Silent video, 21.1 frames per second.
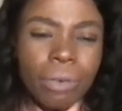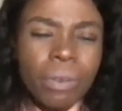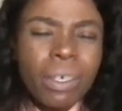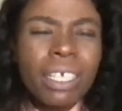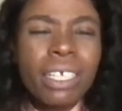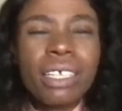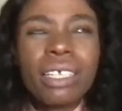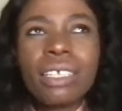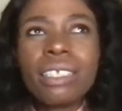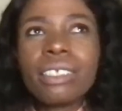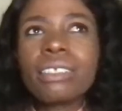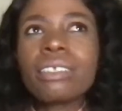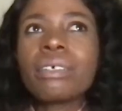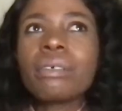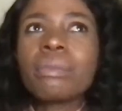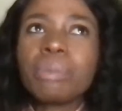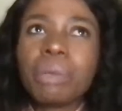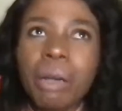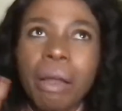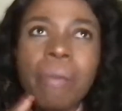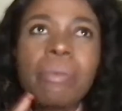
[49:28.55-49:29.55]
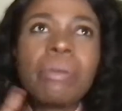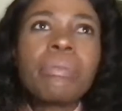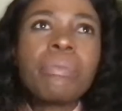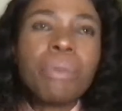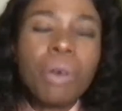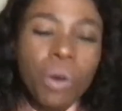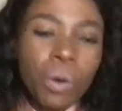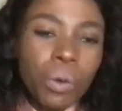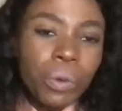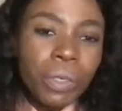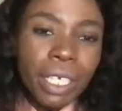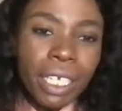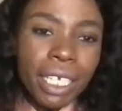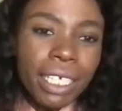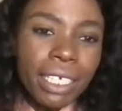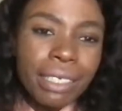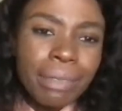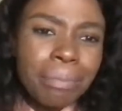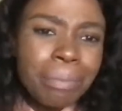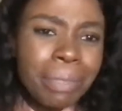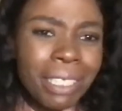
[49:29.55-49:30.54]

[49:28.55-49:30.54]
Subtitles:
well, probably more weird,